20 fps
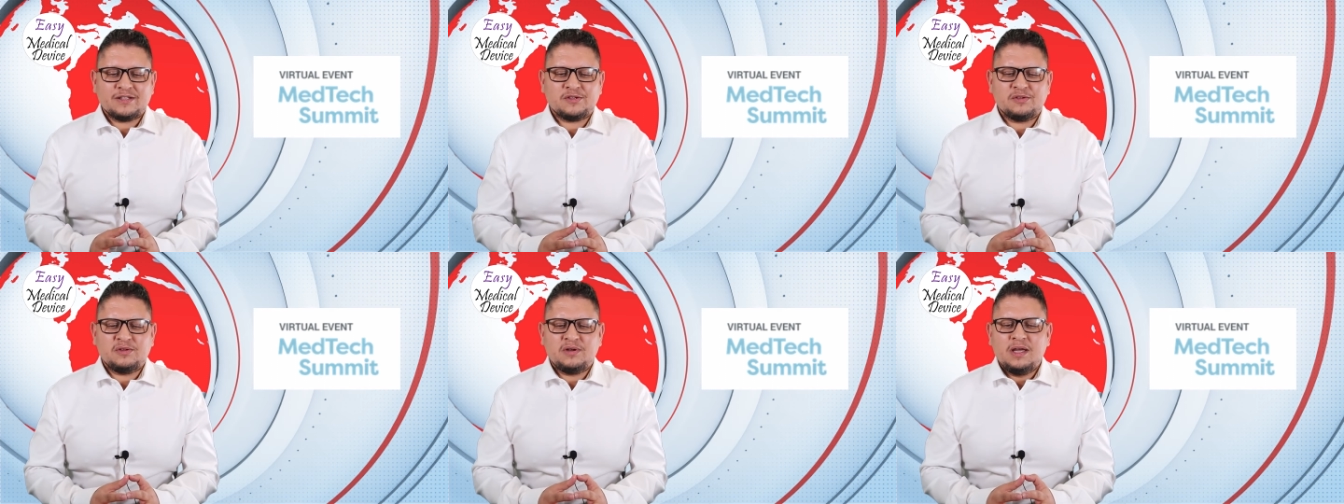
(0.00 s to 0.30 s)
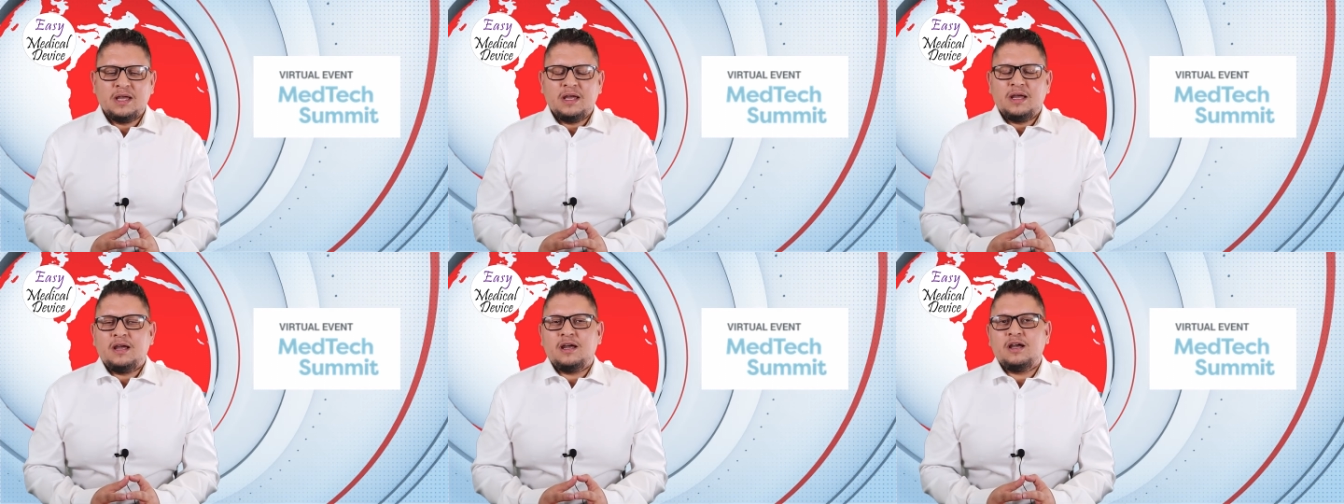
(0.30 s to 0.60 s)
so
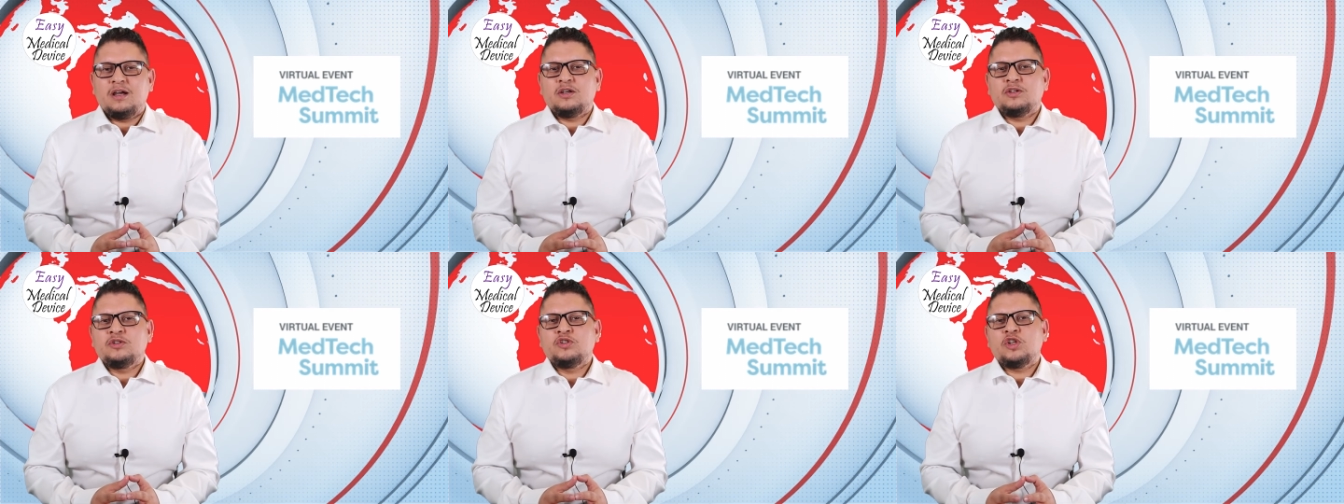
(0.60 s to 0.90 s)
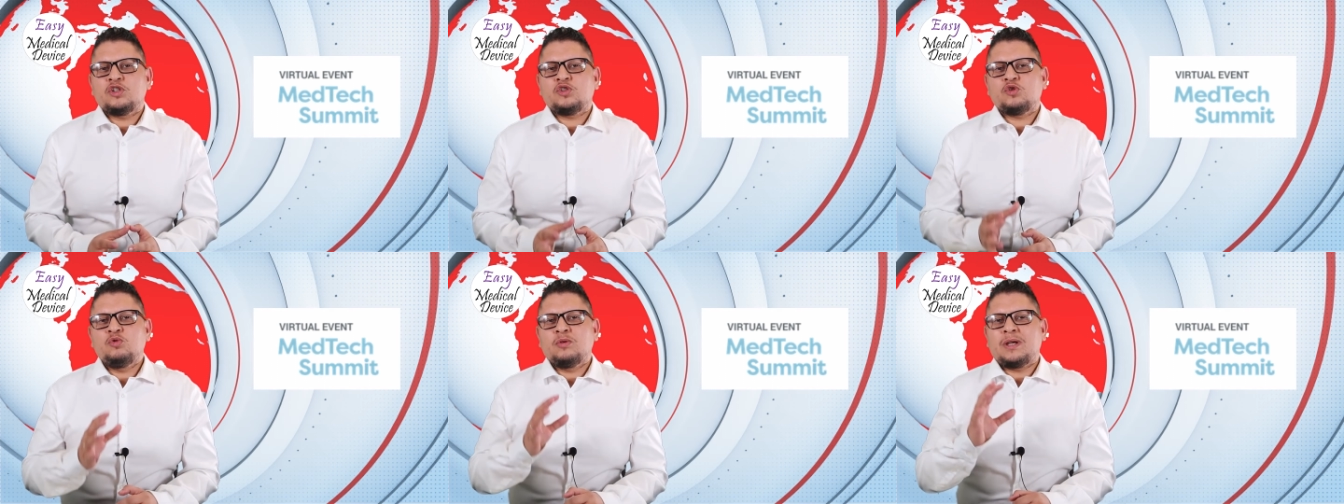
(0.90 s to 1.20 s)
uh,
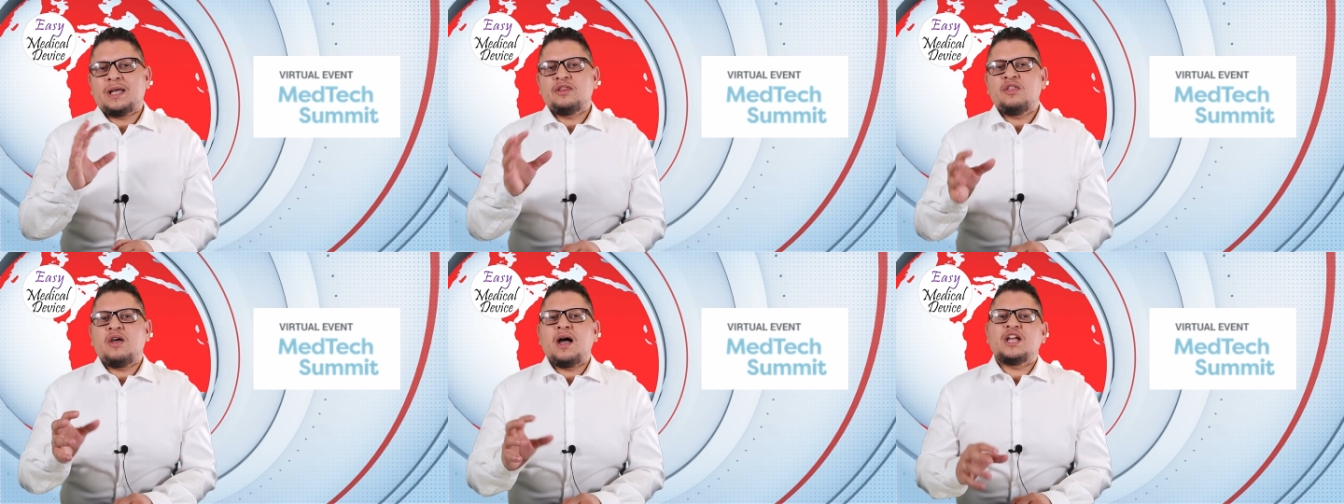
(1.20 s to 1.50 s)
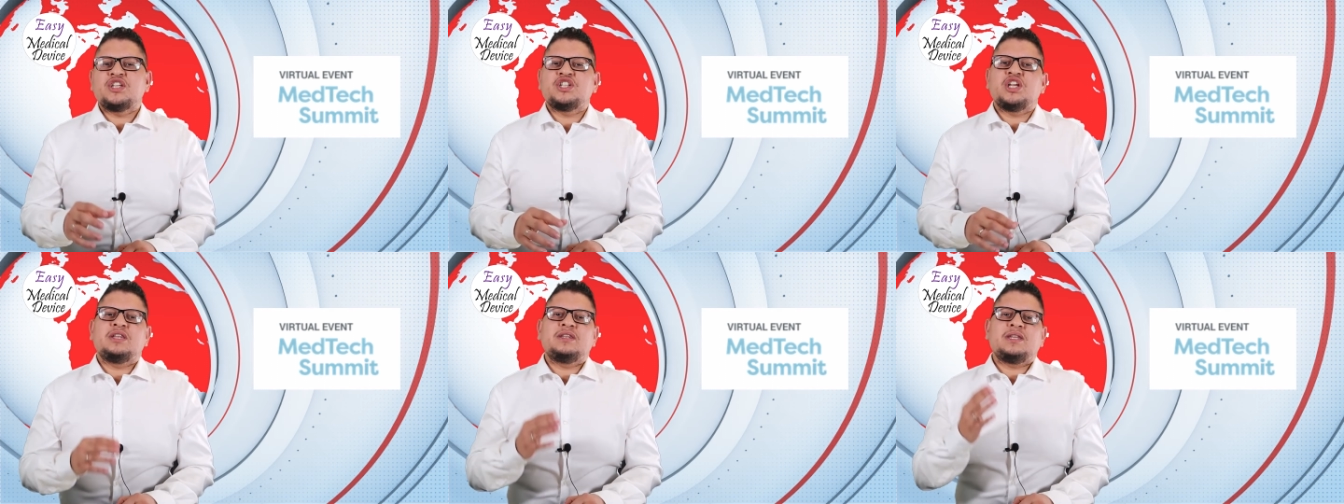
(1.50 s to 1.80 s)
just look at
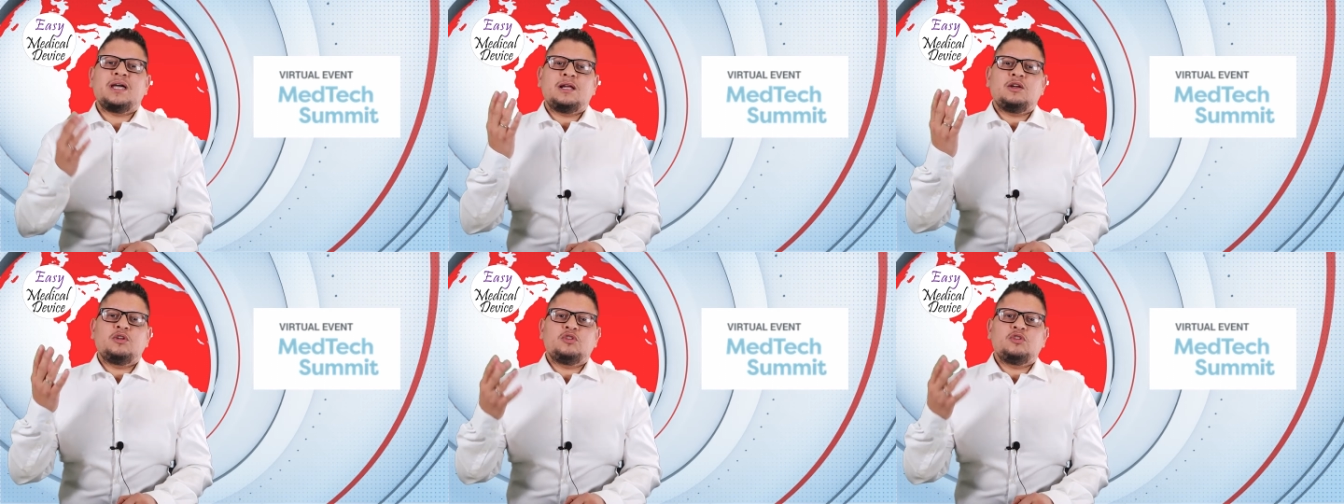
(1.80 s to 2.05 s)
the agenda,